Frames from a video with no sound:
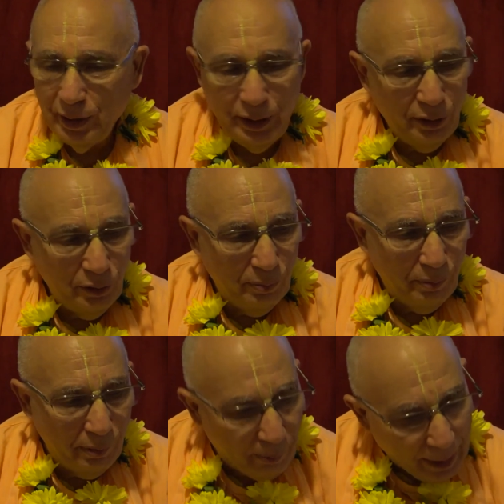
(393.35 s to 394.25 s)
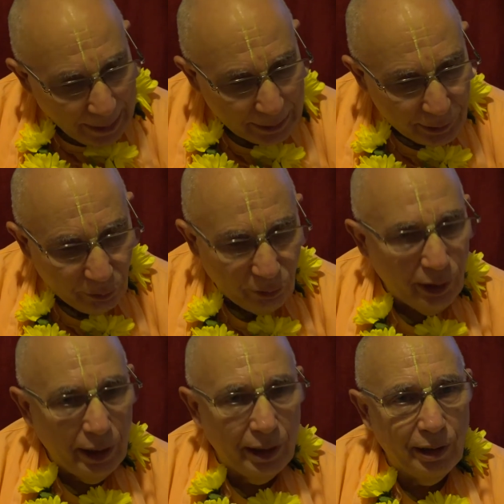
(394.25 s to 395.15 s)
you know, major
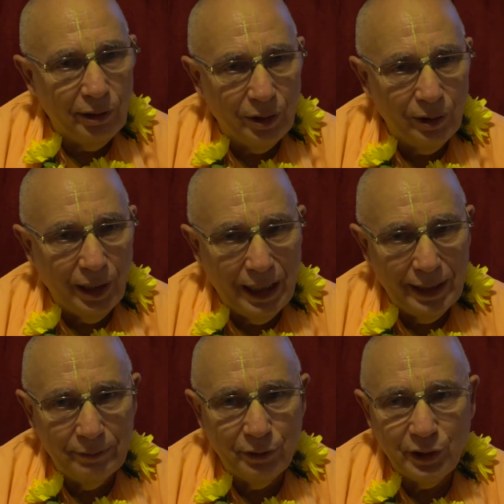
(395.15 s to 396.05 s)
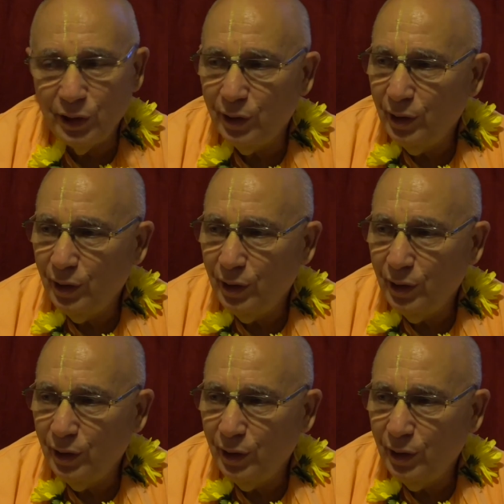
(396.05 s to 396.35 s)
thing in our lives